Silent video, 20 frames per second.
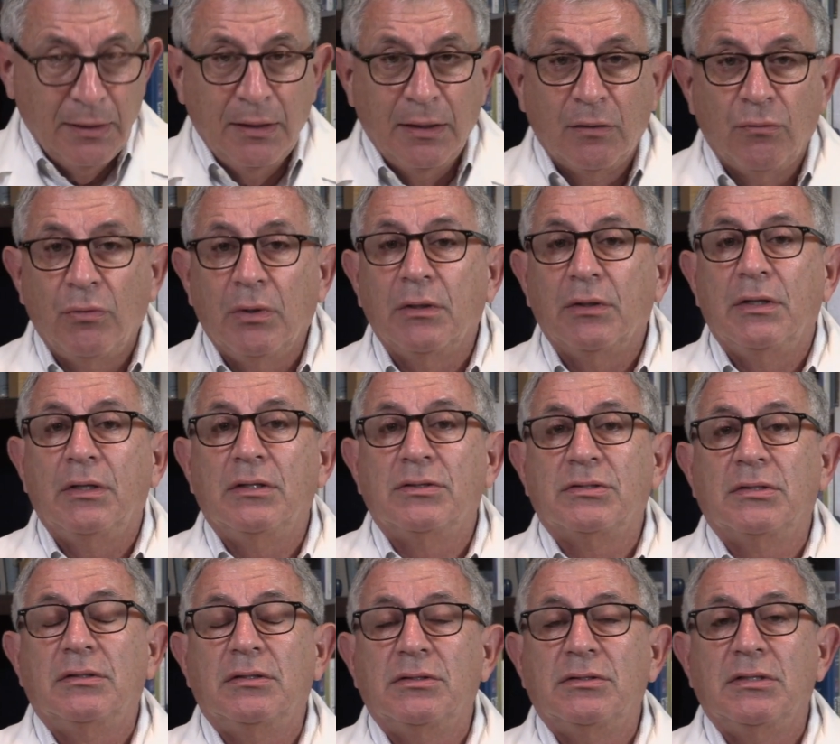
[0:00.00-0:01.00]
it really
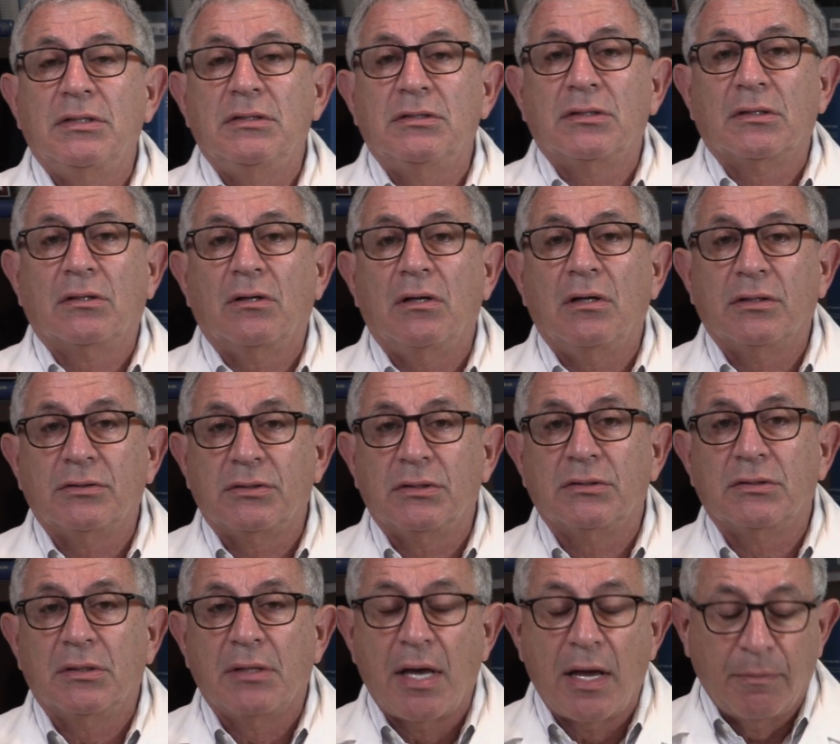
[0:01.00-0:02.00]
is a disease that
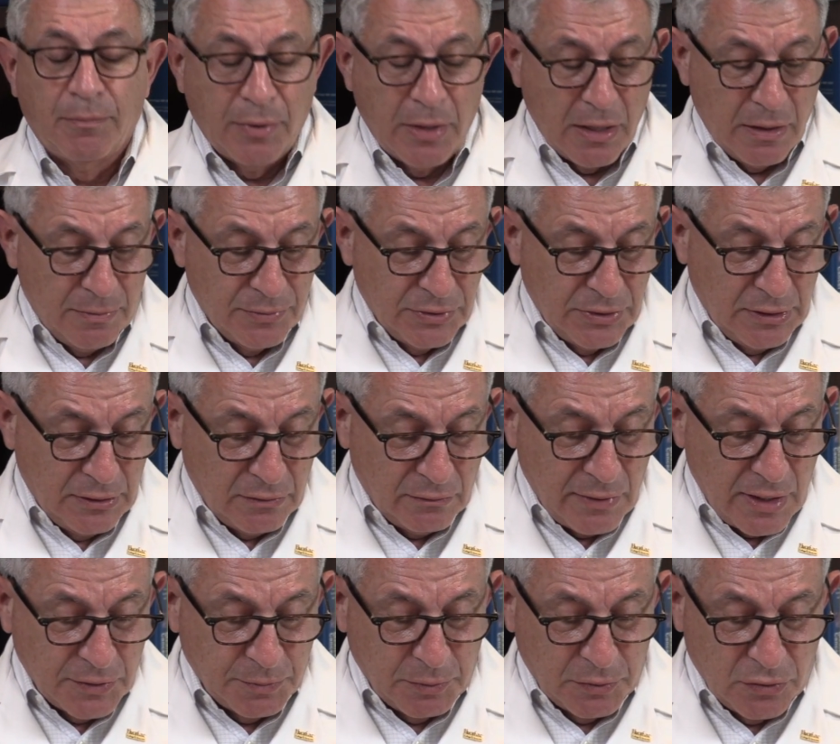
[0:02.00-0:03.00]
causes a lot of problems in the
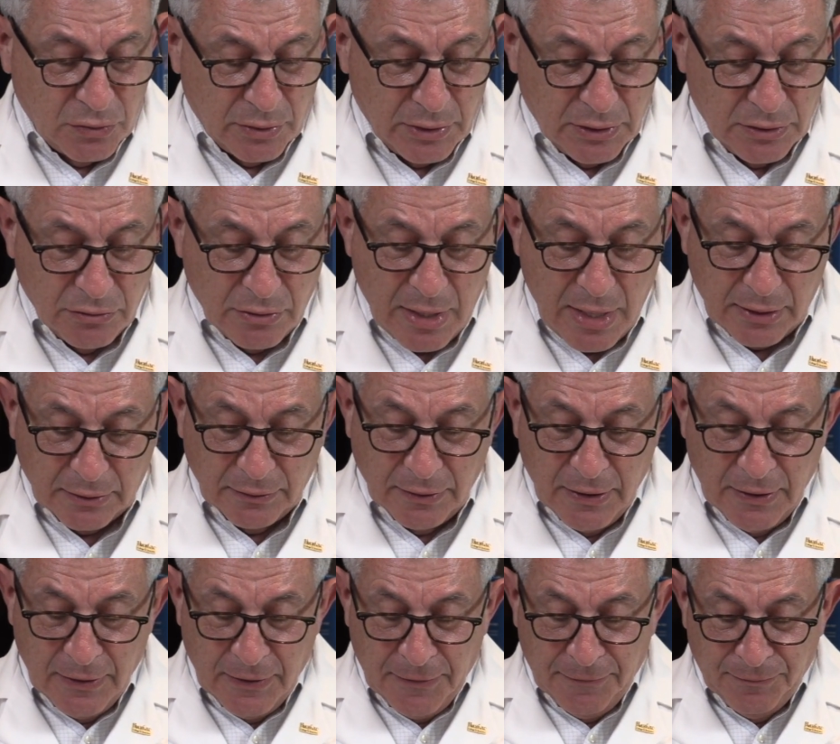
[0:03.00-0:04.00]
respiratory tract
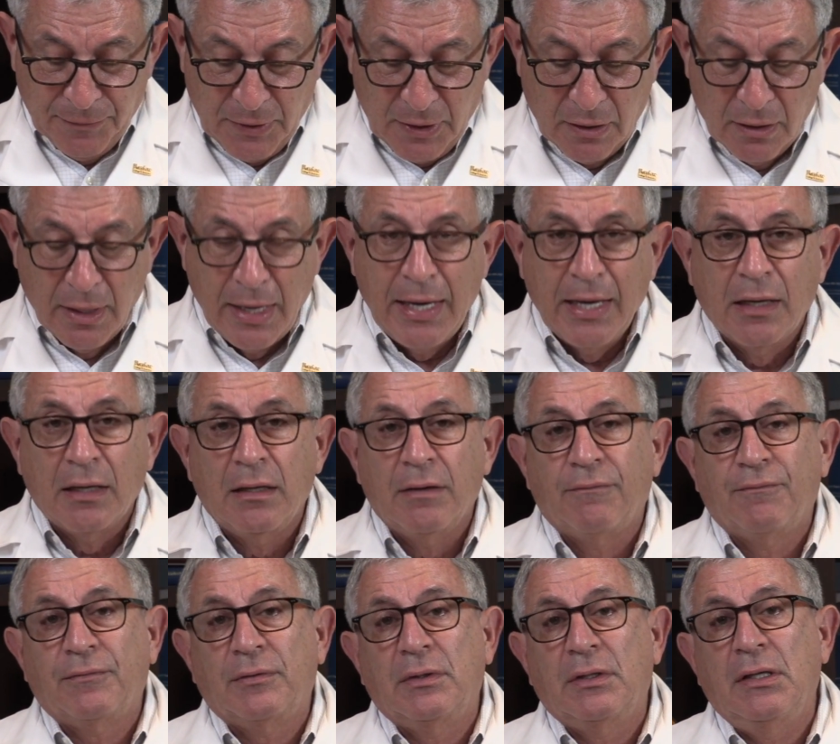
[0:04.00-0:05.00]
uh, and
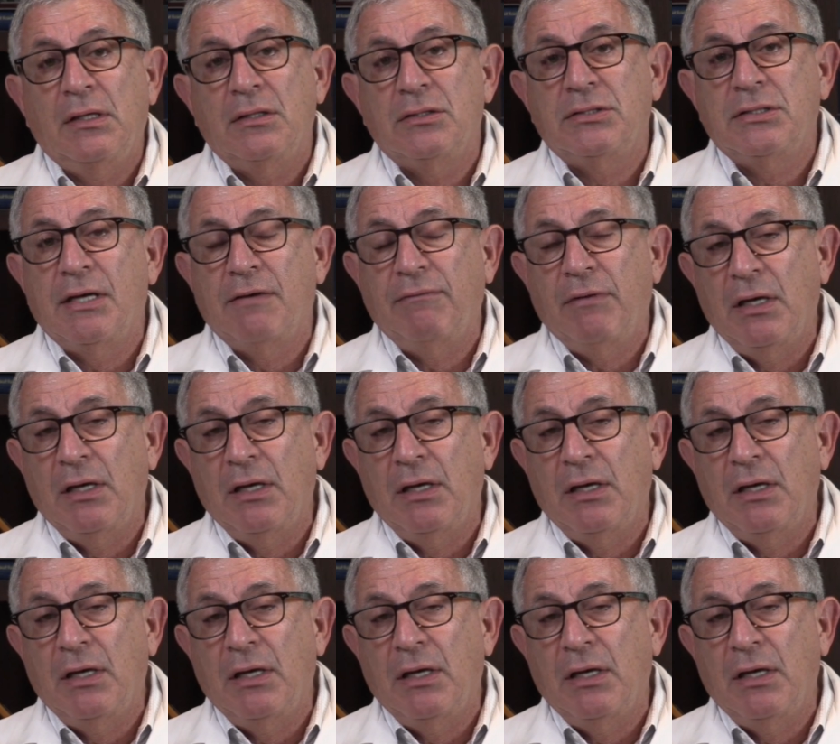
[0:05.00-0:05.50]
if kids have